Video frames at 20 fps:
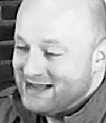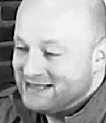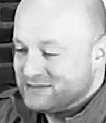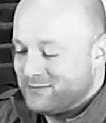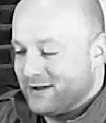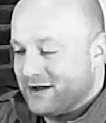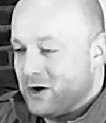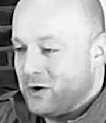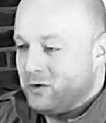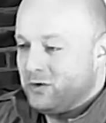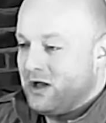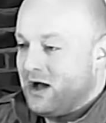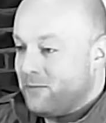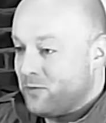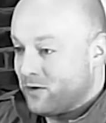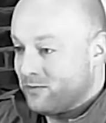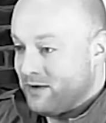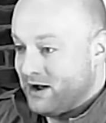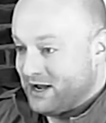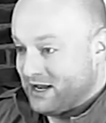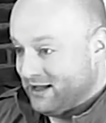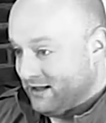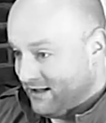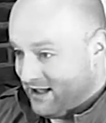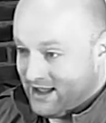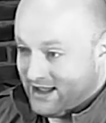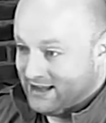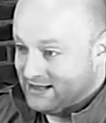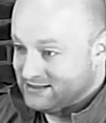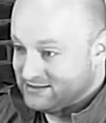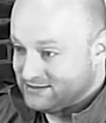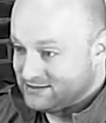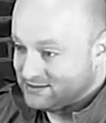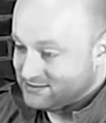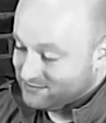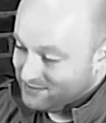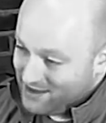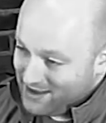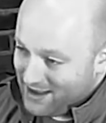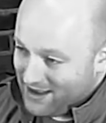to make a whole lot more money, and
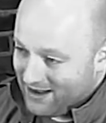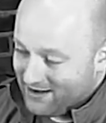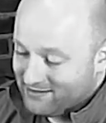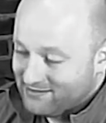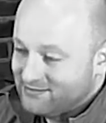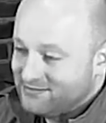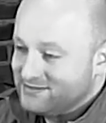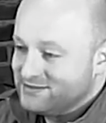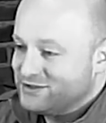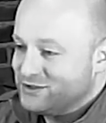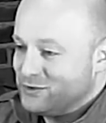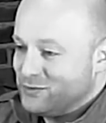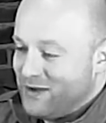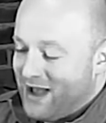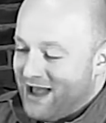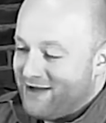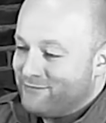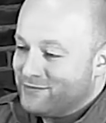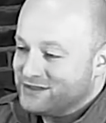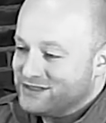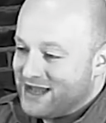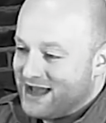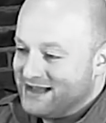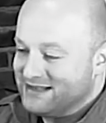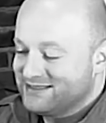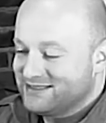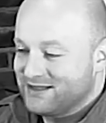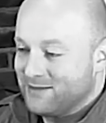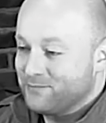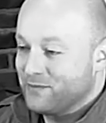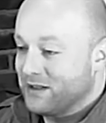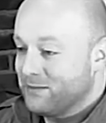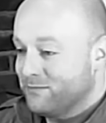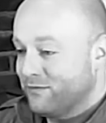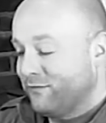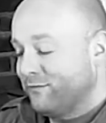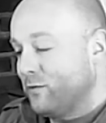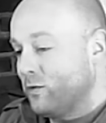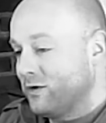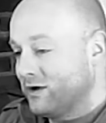yeah, to advertise something
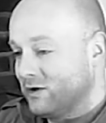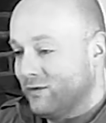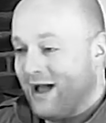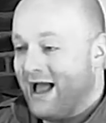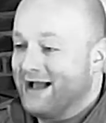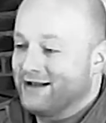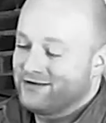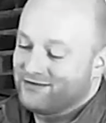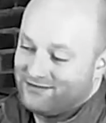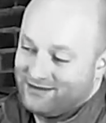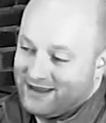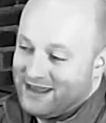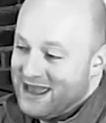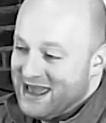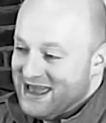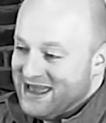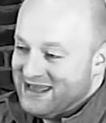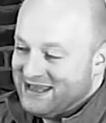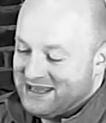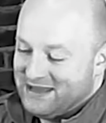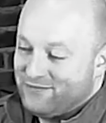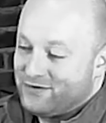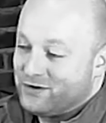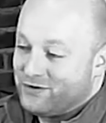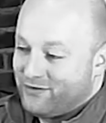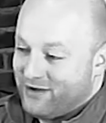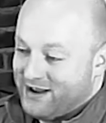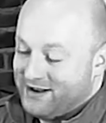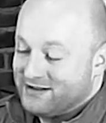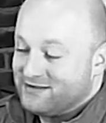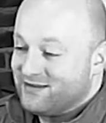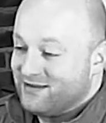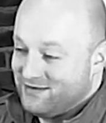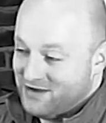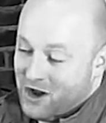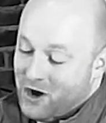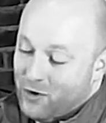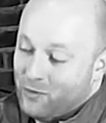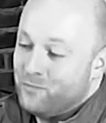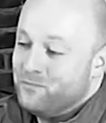before you actually even create it, to
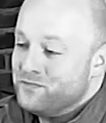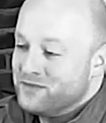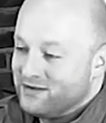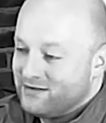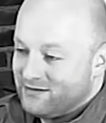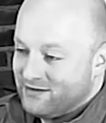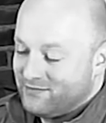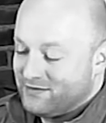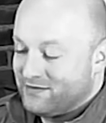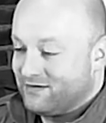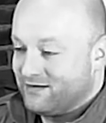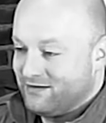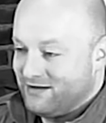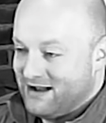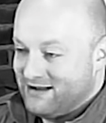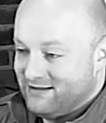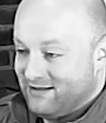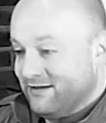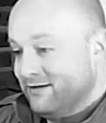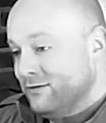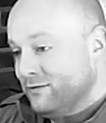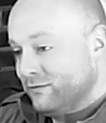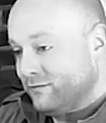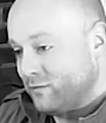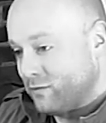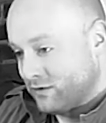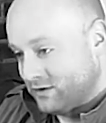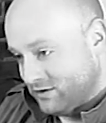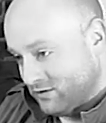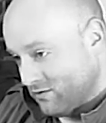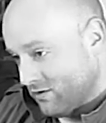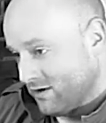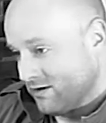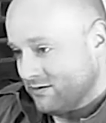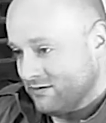know if it's a good idea for your